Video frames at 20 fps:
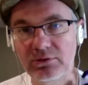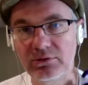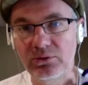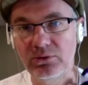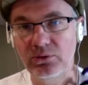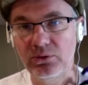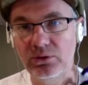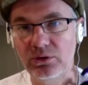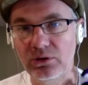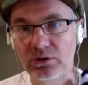
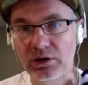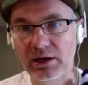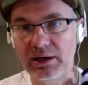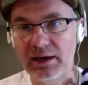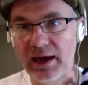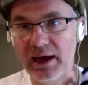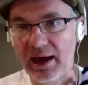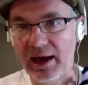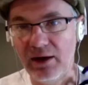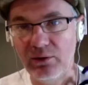or like
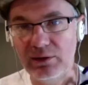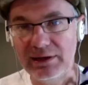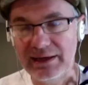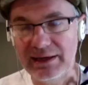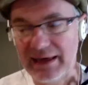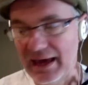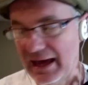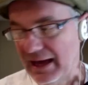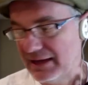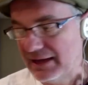a howling
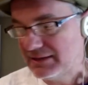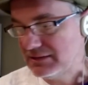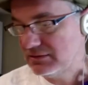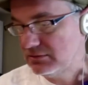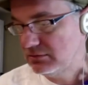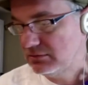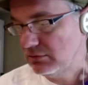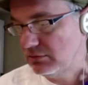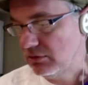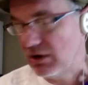cat
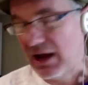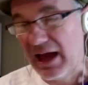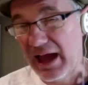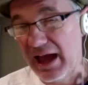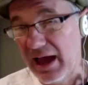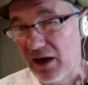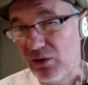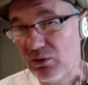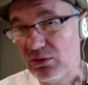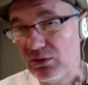or a
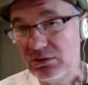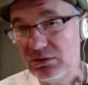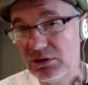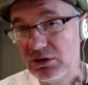howl.